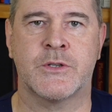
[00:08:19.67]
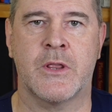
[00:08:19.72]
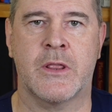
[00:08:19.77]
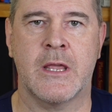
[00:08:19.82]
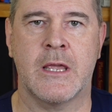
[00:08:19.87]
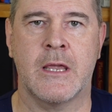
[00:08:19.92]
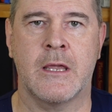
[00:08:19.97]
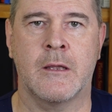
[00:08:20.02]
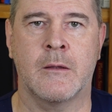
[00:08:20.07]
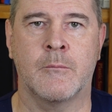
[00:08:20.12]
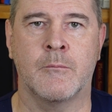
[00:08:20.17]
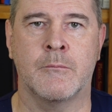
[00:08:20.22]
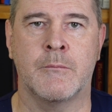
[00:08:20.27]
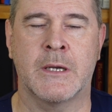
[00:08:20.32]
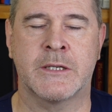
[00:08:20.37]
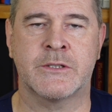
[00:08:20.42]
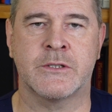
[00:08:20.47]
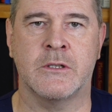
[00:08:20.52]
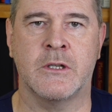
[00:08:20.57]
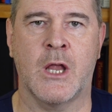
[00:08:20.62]
the
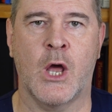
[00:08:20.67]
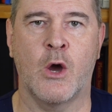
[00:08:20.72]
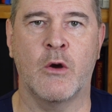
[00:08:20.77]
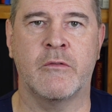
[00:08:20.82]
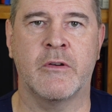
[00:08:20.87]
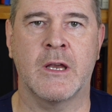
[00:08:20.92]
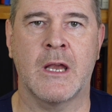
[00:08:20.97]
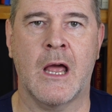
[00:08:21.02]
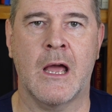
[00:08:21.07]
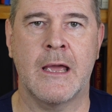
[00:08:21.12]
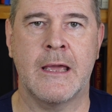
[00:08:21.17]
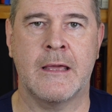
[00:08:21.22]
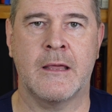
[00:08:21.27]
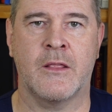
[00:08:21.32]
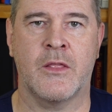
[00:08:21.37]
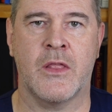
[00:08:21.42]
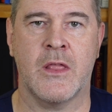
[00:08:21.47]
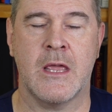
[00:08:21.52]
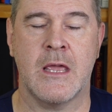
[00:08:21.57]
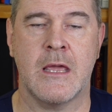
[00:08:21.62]
muscle overlying
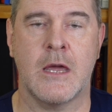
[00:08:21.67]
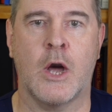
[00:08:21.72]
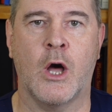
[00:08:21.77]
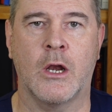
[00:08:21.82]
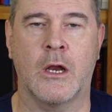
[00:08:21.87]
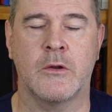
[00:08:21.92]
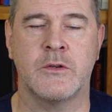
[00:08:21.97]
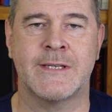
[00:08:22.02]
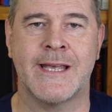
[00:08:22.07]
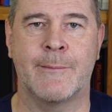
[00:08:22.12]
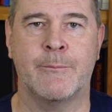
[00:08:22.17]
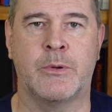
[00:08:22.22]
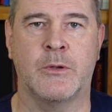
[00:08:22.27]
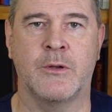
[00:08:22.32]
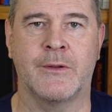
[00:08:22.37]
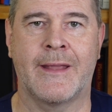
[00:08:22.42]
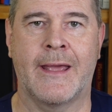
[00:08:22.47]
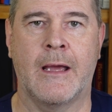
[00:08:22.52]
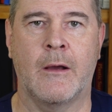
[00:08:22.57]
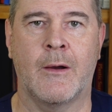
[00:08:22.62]
the hollow
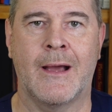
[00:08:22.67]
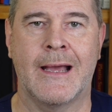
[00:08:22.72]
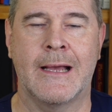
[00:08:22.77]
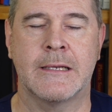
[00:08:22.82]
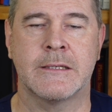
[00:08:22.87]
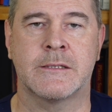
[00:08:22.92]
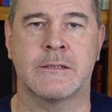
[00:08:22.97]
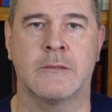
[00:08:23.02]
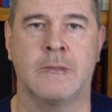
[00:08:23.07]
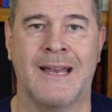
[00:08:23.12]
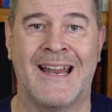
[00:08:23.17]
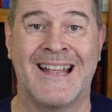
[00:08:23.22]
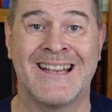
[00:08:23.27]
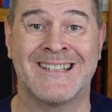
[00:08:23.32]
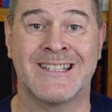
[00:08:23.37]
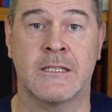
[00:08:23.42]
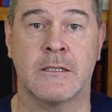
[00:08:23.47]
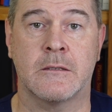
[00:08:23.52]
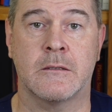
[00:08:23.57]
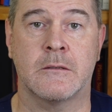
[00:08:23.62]
temple now has
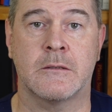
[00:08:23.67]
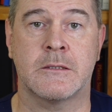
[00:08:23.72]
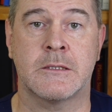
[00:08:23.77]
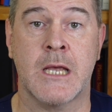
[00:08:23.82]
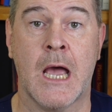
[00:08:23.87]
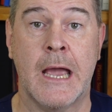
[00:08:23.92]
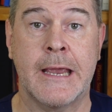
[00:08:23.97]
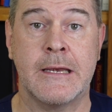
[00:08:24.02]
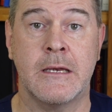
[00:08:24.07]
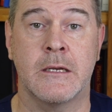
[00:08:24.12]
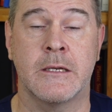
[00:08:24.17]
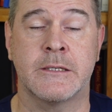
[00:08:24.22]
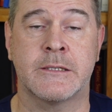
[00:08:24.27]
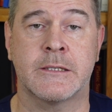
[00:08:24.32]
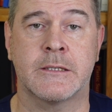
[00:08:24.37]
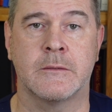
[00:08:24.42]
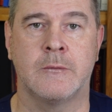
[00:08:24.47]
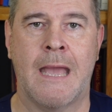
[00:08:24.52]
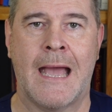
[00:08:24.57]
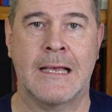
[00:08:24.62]
less
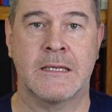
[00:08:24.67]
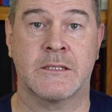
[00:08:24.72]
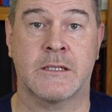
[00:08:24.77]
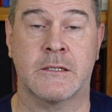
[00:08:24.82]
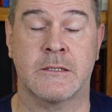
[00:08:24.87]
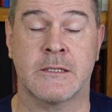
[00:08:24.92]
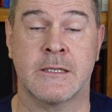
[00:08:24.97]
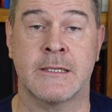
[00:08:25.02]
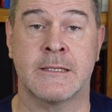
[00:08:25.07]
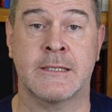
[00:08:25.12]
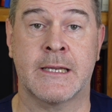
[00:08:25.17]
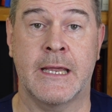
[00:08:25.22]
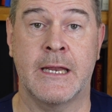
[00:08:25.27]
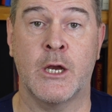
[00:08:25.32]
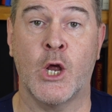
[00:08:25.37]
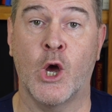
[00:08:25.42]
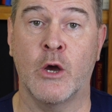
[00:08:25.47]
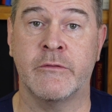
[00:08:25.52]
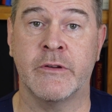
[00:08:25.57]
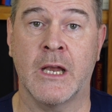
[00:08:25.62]
tightness, as does the skin
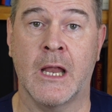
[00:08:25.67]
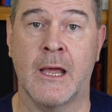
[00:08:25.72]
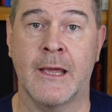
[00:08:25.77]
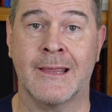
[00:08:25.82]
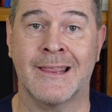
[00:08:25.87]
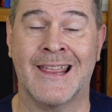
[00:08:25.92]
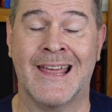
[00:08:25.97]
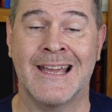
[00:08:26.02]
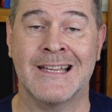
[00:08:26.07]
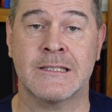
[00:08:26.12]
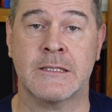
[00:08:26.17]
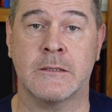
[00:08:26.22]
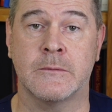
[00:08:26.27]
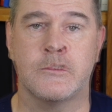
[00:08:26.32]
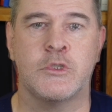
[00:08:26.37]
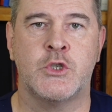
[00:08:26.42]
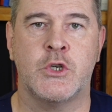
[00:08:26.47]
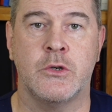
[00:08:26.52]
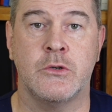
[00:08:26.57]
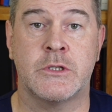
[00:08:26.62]
overlying that.
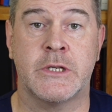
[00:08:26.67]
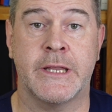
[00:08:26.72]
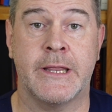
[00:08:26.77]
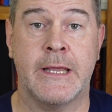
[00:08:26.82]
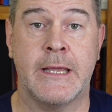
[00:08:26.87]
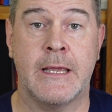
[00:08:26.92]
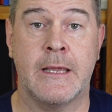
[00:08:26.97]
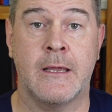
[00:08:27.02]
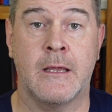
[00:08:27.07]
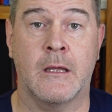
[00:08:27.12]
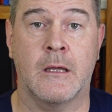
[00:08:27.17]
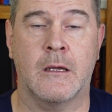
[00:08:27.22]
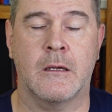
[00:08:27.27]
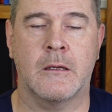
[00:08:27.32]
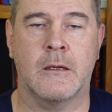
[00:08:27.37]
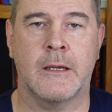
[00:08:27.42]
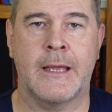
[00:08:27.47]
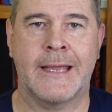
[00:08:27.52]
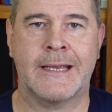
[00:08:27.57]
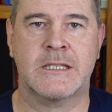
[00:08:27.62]
Due to the
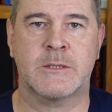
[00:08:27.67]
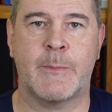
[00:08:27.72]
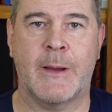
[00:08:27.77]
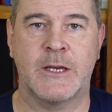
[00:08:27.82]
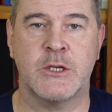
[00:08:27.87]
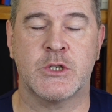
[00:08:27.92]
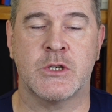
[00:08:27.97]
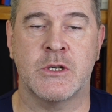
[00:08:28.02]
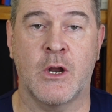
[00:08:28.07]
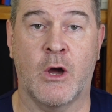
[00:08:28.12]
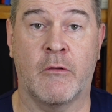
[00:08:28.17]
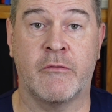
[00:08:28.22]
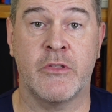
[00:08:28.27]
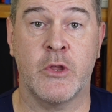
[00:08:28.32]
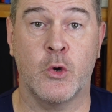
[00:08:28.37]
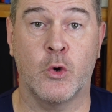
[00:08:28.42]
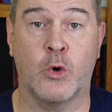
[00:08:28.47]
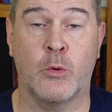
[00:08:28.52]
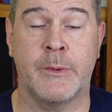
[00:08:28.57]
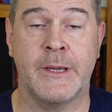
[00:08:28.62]
expansion of the
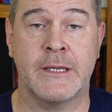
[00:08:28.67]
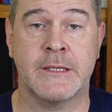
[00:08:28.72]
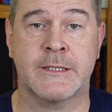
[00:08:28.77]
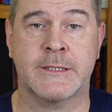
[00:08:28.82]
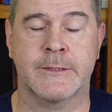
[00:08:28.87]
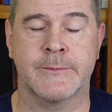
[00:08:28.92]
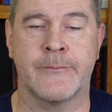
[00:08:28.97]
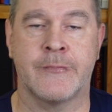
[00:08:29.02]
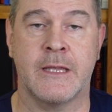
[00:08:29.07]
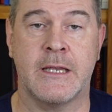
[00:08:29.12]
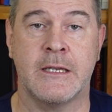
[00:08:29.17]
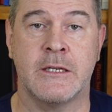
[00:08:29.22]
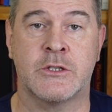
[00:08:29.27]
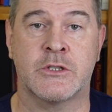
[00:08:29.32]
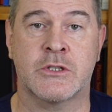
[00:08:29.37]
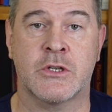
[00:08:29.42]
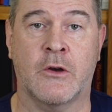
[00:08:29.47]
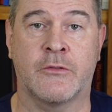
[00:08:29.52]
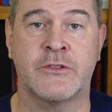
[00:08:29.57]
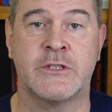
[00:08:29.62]
orbits, the
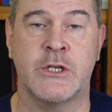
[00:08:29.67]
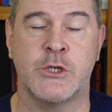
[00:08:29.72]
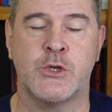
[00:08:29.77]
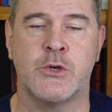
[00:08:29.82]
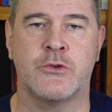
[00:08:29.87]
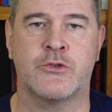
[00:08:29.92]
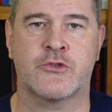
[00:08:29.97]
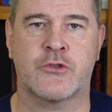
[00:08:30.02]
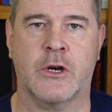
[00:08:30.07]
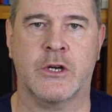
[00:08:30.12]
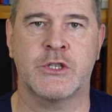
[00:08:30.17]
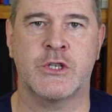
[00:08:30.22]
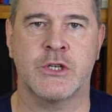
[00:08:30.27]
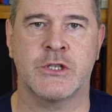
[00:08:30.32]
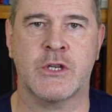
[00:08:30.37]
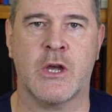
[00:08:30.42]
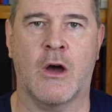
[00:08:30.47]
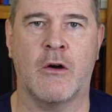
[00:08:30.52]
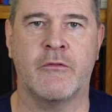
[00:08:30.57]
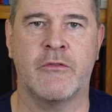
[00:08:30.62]
soft tissue
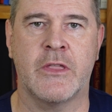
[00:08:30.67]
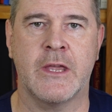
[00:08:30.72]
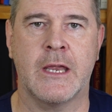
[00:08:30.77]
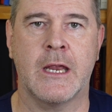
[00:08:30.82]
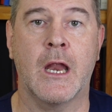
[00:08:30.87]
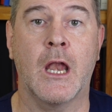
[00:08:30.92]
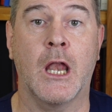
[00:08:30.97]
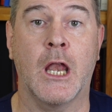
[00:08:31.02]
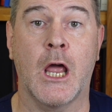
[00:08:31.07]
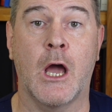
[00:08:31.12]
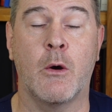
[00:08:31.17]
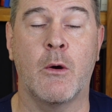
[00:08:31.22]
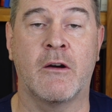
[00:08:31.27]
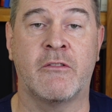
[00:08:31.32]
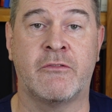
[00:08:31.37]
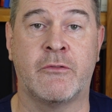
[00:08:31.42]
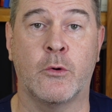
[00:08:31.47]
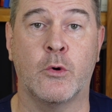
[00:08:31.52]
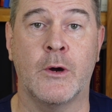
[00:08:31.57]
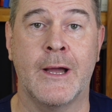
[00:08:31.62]
structures of the lower
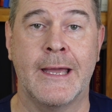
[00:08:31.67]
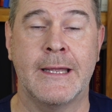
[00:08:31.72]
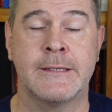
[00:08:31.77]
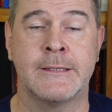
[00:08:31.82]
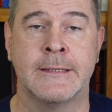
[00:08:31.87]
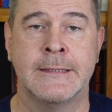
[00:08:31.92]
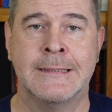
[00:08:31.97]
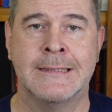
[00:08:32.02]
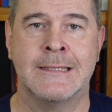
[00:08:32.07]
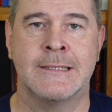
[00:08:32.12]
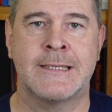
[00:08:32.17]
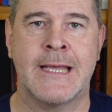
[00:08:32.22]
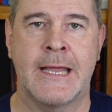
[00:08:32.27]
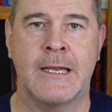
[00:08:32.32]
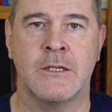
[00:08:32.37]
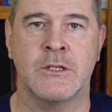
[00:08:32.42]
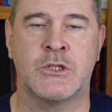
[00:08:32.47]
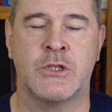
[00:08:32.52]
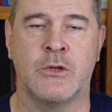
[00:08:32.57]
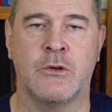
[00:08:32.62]
forehead
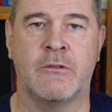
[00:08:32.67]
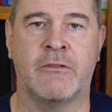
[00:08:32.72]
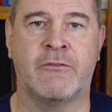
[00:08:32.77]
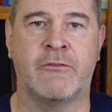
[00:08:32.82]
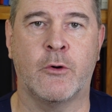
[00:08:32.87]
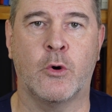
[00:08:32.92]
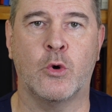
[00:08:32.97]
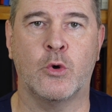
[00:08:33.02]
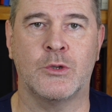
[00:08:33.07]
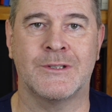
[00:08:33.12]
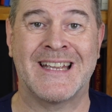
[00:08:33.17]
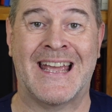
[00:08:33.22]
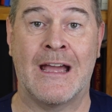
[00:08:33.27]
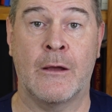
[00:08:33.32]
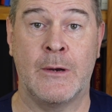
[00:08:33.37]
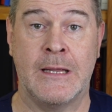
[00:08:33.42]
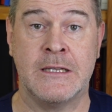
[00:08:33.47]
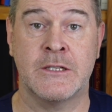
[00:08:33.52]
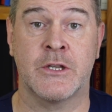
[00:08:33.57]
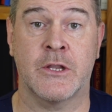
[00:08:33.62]
tend to fall
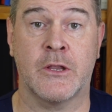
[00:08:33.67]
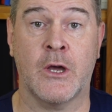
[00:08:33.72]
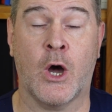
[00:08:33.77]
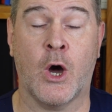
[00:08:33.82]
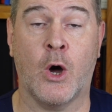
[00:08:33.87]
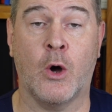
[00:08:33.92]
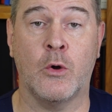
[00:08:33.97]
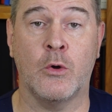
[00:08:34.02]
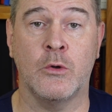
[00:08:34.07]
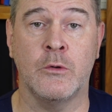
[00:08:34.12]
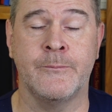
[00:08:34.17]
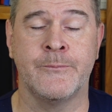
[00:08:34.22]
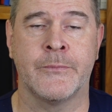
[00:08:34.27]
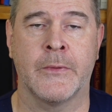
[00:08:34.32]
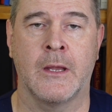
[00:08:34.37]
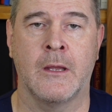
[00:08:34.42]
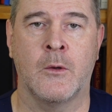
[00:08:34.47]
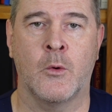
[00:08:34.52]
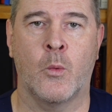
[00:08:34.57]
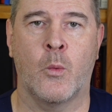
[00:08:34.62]
down into the hole
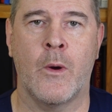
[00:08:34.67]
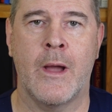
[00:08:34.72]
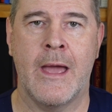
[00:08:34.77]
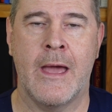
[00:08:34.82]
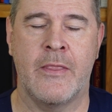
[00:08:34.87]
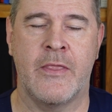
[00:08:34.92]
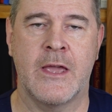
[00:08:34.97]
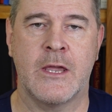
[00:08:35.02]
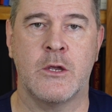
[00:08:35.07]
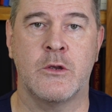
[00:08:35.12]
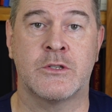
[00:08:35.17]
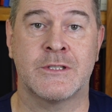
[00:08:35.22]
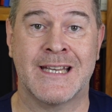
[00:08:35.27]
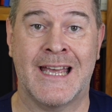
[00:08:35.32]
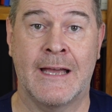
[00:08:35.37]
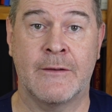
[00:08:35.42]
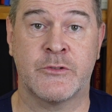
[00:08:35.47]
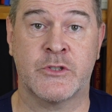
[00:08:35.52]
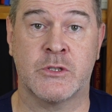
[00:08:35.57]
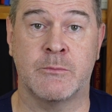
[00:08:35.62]
where they used to
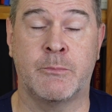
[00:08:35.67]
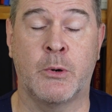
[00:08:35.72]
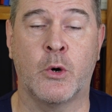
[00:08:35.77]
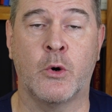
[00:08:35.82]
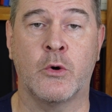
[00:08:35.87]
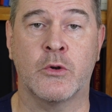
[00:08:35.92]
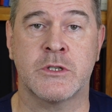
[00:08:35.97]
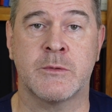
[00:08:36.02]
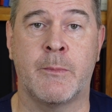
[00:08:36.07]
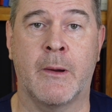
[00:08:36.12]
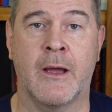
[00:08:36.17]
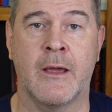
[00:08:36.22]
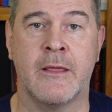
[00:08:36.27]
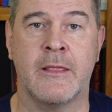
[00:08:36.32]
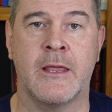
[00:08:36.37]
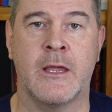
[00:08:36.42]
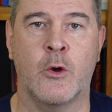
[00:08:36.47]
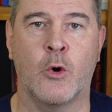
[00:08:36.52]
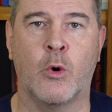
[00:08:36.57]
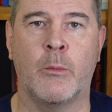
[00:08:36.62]
have support by
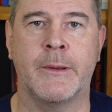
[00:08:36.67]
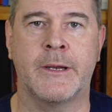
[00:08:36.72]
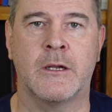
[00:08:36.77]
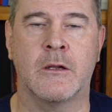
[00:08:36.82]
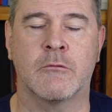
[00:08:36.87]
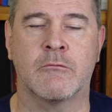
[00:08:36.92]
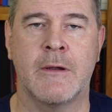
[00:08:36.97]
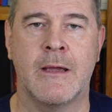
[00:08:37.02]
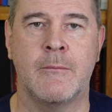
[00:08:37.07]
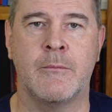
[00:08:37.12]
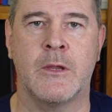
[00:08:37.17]
the orbital rim.